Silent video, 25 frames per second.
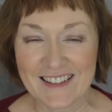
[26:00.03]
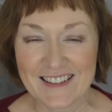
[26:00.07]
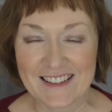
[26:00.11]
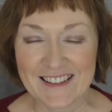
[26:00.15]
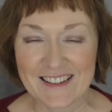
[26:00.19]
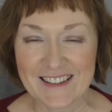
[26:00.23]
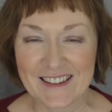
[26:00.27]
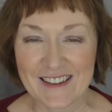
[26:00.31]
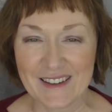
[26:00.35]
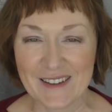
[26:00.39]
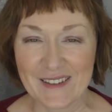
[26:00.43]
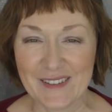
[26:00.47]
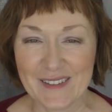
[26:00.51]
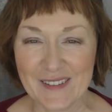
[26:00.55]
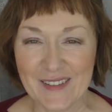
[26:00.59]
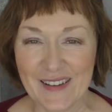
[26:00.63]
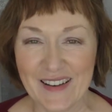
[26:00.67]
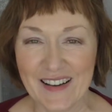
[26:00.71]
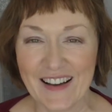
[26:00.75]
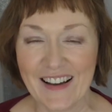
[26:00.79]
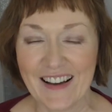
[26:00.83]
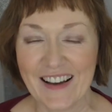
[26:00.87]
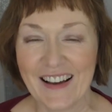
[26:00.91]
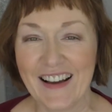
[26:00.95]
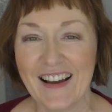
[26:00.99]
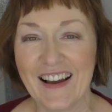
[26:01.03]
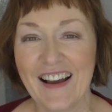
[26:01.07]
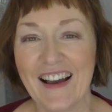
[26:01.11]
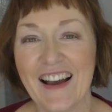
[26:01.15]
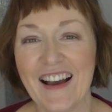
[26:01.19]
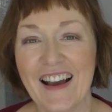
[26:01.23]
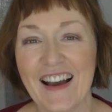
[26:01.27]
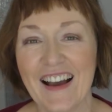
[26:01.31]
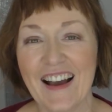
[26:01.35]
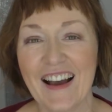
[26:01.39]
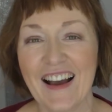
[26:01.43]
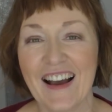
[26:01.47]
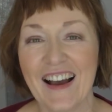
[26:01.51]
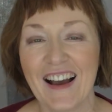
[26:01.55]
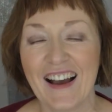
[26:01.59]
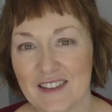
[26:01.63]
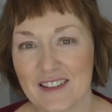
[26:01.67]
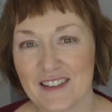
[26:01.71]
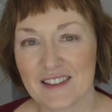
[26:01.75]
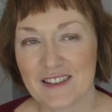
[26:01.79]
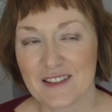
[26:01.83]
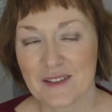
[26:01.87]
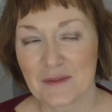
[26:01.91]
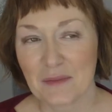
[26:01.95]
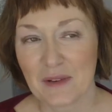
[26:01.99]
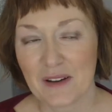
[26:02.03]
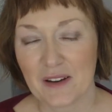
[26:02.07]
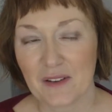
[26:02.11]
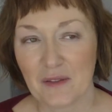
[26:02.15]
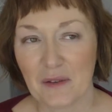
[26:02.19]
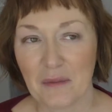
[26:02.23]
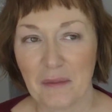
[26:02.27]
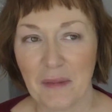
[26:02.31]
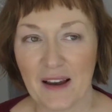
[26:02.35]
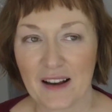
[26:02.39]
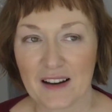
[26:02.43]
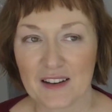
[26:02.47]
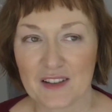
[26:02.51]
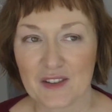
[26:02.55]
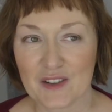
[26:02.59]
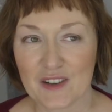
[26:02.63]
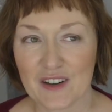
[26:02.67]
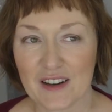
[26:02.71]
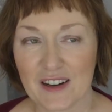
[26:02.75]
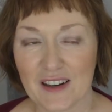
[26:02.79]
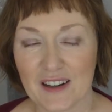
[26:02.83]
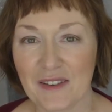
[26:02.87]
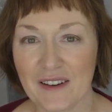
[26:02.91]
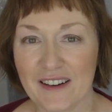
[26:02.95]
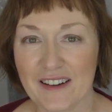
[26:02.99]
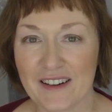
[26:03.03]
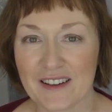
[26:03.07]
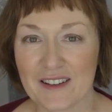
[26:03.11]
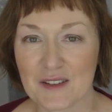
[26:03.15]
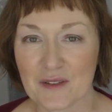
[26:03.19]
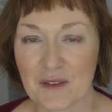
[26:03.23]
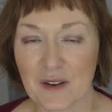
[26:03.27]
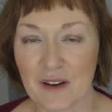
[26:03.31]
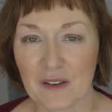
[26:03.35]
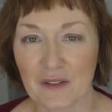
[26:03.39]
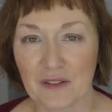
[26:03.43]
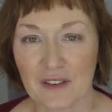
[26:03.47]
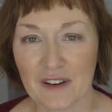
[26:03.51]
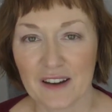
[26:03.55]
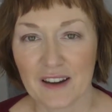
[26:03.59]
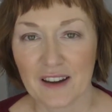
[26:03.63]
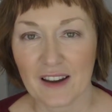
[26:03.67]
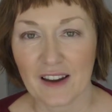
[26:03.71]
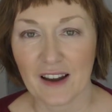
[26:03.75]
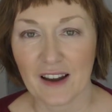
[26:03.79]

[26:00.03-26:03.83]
So there's a bit of a backstory. I find it's quite funny